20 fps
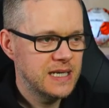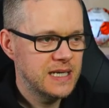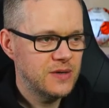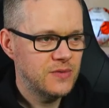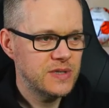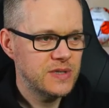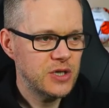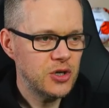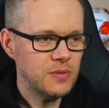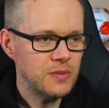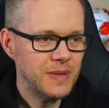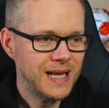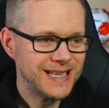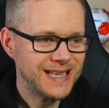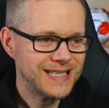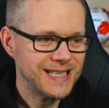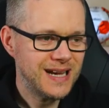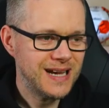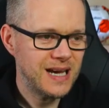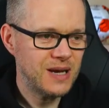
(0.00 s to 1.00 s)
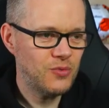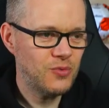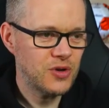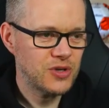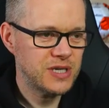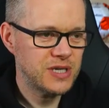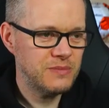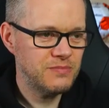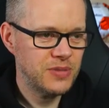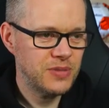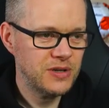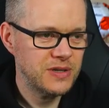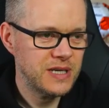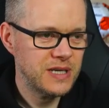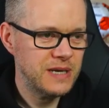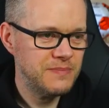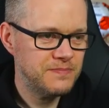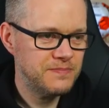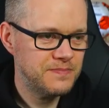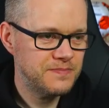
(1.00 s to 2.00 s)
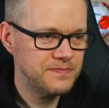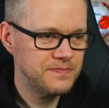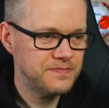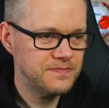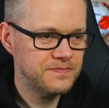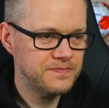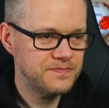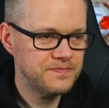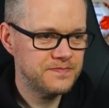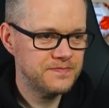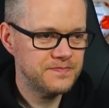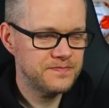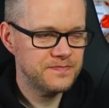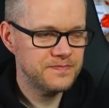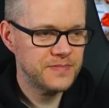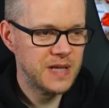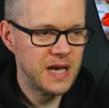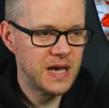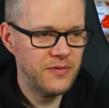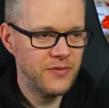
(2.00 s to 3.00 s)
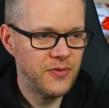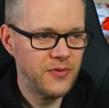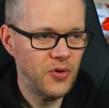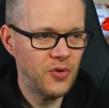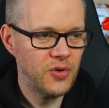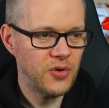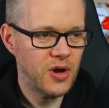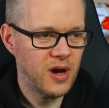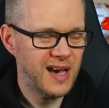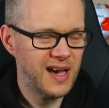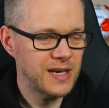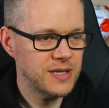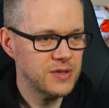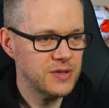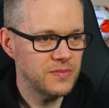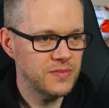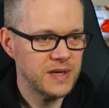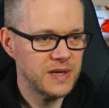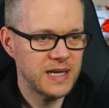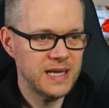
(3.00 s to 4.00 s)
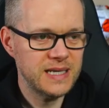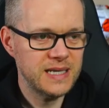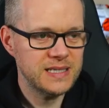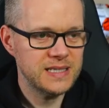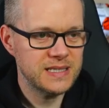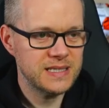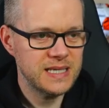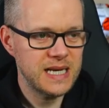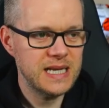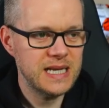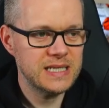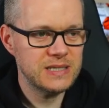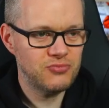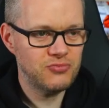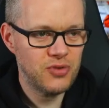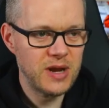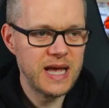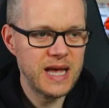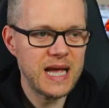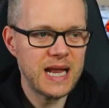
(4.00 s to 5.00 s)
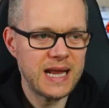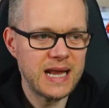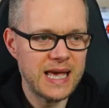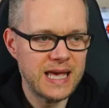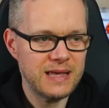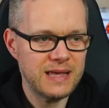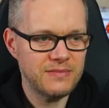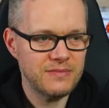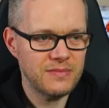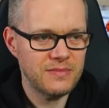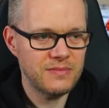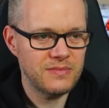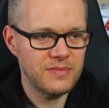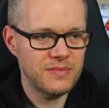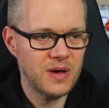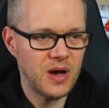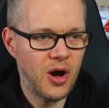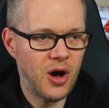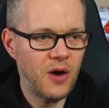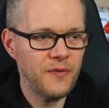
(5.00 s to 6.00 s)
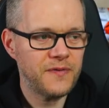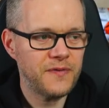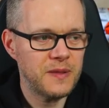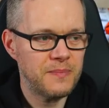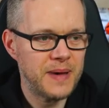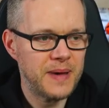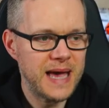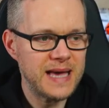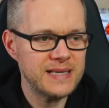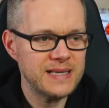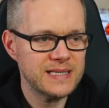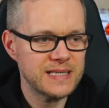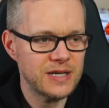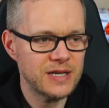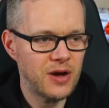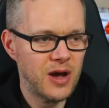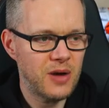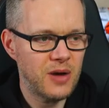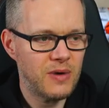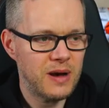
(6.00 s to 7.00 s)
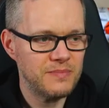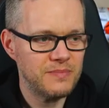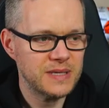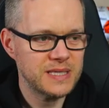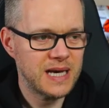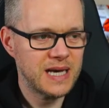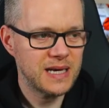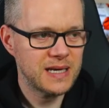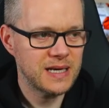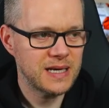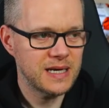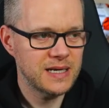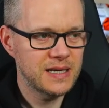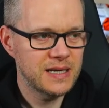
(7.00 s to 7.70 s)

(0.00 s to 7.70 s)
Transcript: Was he up last night watching bloody playing Fortnite or something. He's he's really off the pace tonight, Wan-Bissaka.